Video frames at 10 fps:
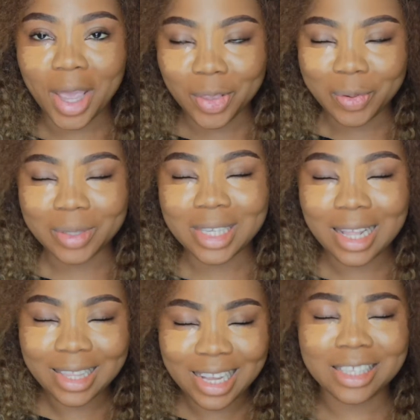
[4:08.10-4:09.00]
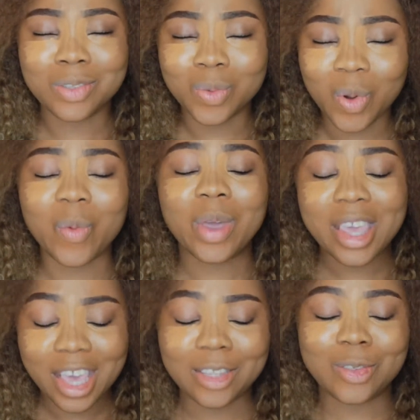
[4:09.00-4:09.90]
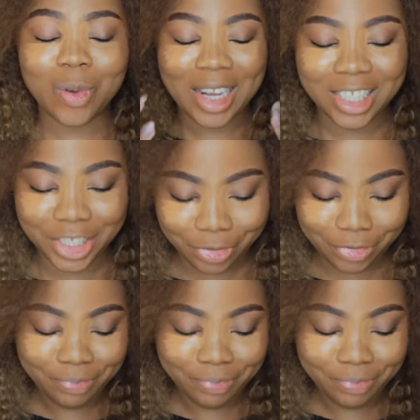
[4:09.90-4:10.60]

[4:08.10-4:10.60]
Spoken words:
nose, and that is what we're yet to achieve.